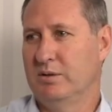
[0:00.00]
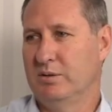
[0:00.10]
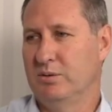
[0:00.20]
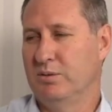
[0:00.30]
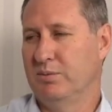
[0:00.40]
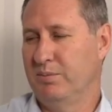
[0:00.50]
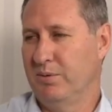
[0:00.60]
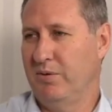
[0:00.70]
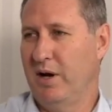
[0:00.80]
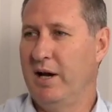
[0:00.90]
to
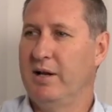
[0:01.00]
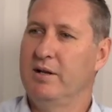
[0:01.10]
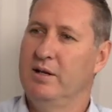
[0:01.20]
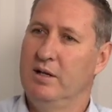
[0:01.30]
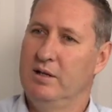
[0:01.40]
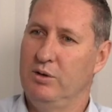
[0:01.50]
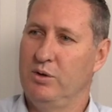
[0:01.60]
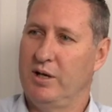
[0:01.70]
provide new